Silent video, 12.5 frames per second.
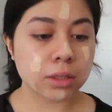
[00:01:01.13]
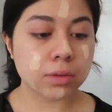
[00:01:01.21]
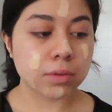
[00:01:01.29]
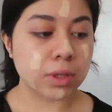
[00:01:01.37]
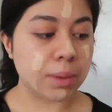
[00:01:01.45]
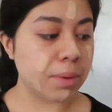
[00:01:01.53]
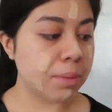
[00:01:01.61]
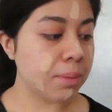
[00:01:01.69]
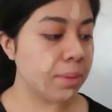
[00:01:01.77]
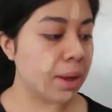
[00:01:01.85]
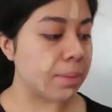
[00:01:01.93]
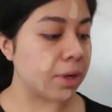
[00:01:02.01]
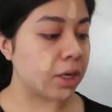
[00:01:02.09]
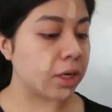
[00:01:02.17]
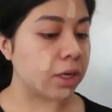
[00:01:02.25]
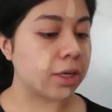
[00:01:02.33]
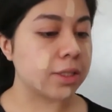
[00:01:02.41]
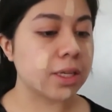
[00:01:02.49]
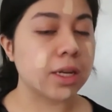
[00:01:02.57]
let me put my mirror here
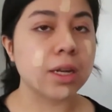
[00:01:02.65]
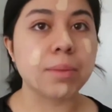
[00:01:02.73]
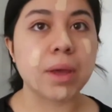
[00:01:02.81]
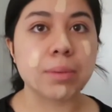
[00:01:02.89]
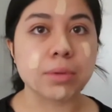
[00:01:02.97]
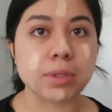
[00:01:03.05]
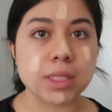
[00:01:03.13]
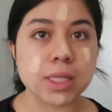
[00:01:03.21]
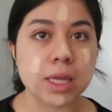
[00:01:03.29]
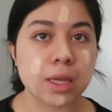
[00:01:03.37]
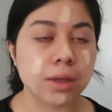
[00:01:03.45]
because I need to be able to see.